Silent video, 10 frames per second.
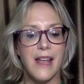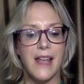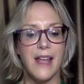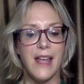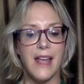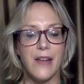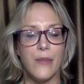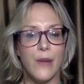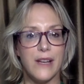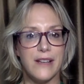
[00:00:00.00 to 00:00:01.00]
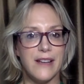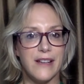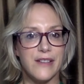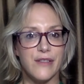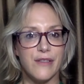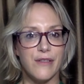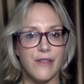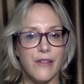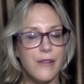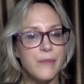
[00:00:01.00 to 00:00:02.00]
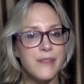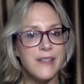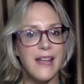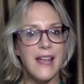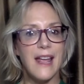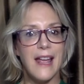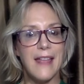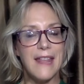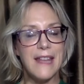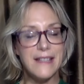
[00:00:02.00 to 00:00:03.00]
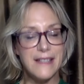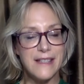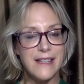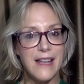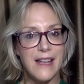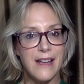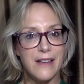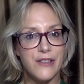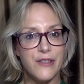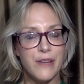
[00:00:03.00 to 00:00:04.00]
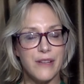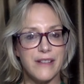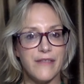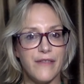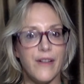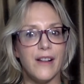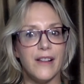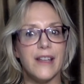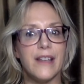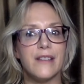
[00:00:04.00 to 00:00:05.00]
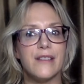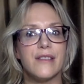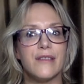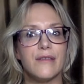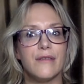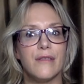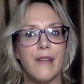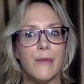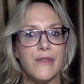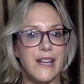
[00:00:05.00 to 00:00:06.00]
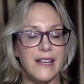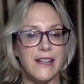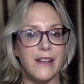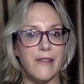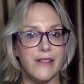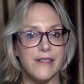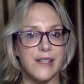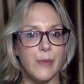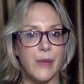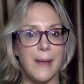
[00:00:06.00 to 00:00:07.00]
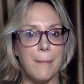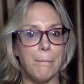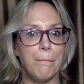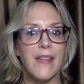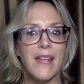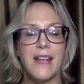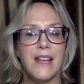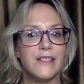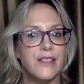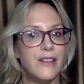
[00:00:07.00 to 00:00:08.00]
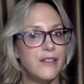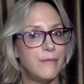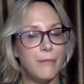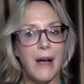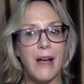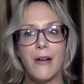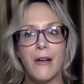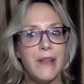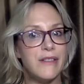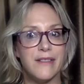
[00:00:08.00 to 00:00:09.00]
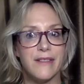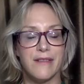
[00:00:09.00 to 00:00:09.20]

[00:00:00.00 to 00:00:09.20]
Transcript: and when to take certain herbs. And they did say turmeric did fall into the realm of taking it around 6 p.m. See, by all means,